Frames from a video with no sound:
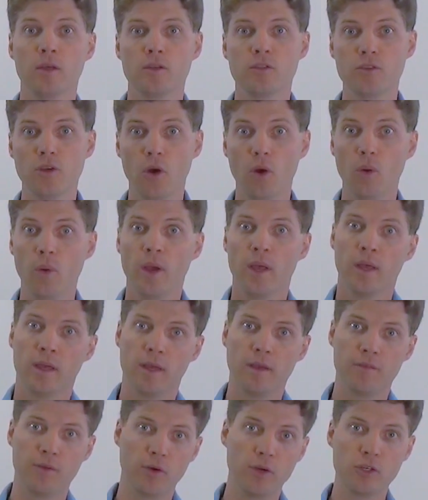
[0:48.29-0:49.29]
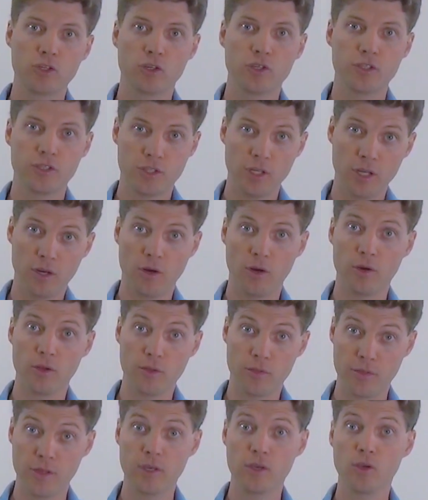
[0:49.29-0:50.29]
So if you're interested or
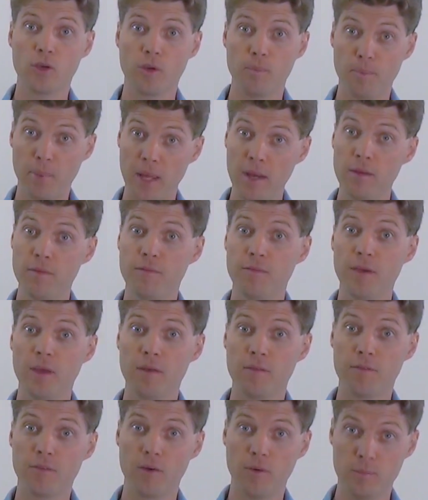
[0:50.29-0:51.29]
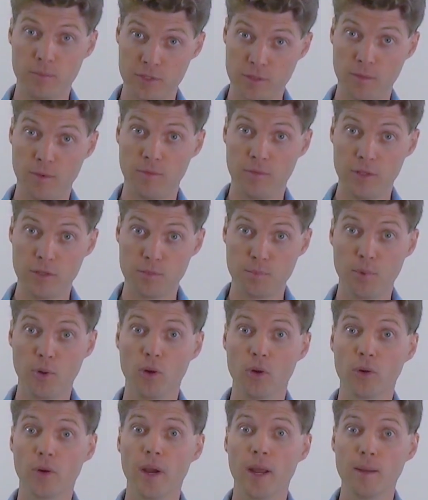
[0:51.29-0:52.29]
you think you could benefit from some of these
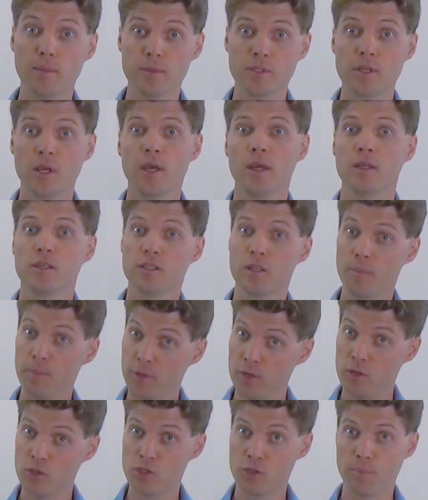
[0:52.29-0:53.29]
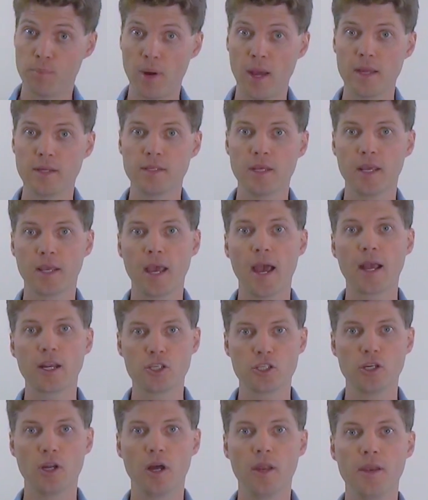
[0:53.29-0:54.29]
programs, something you should probably take
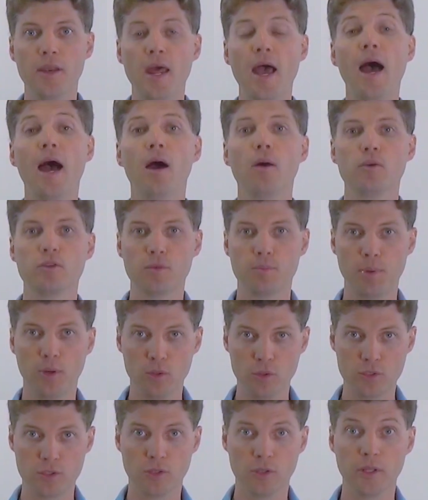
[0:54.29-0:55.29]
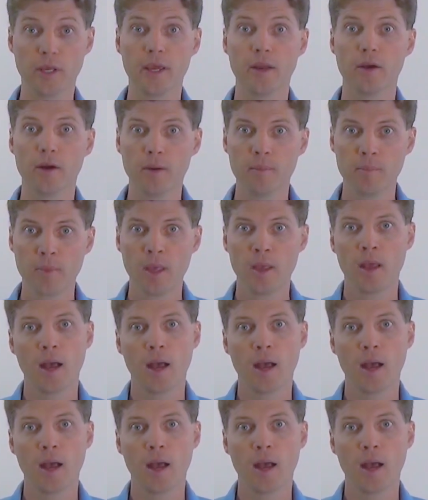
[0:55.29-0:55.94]
action on now as opposed to later.